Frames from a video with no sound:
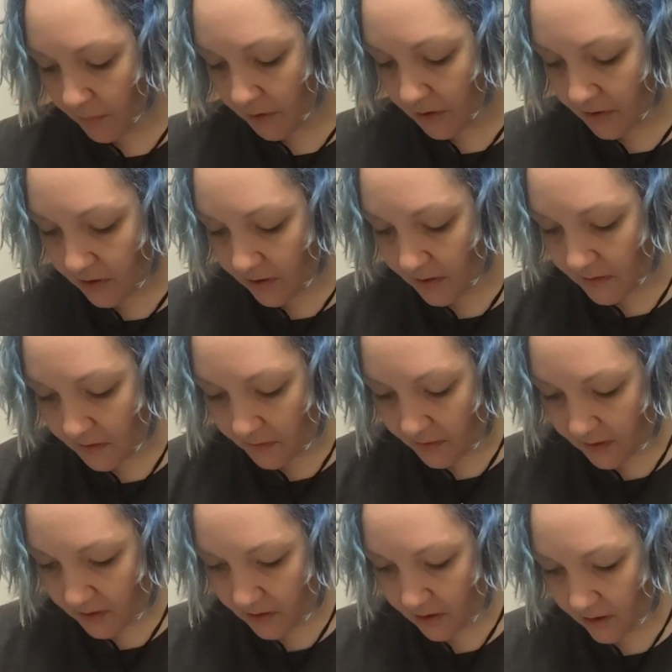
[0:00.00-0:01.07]
She does a
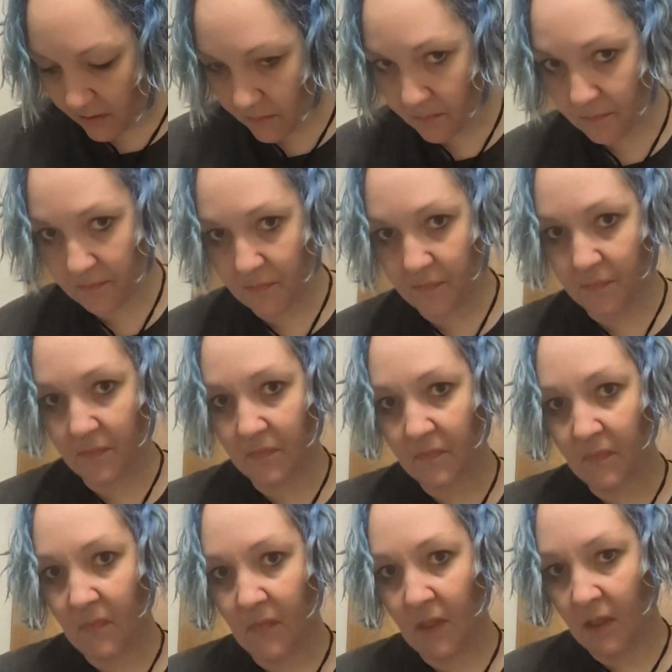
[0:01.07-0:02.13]
great job.
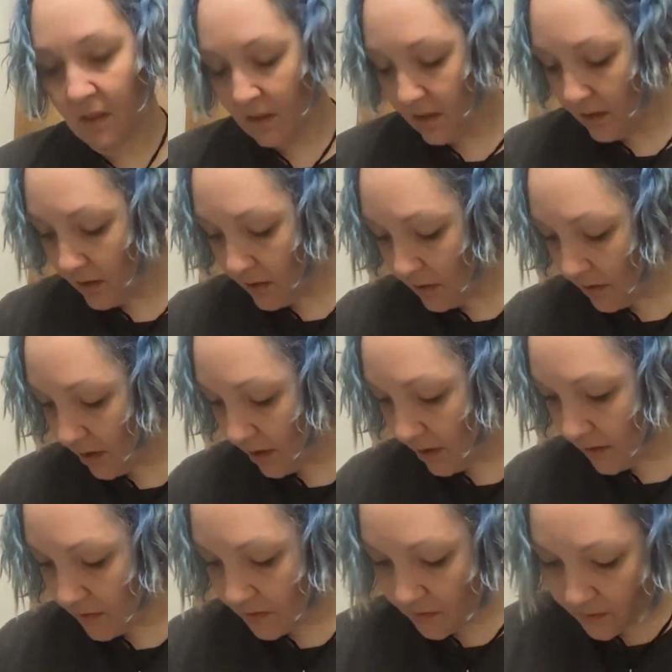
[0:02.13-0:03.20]
Okay,
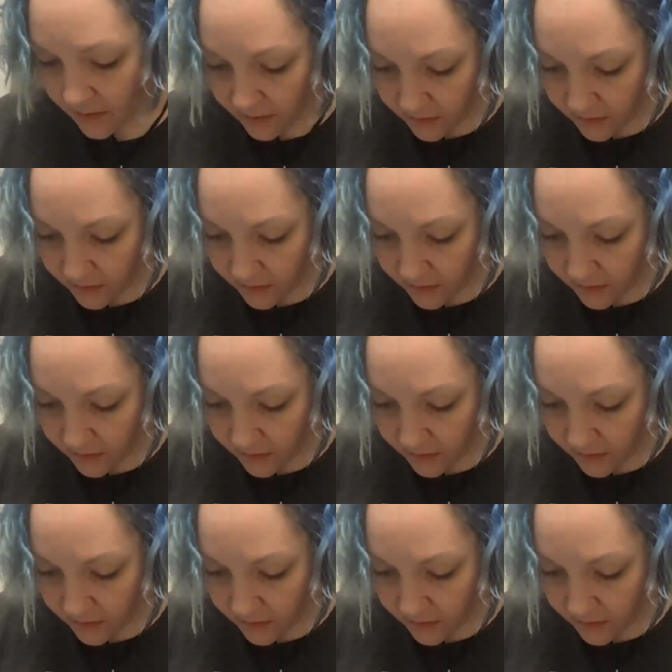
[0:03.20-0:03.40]
so now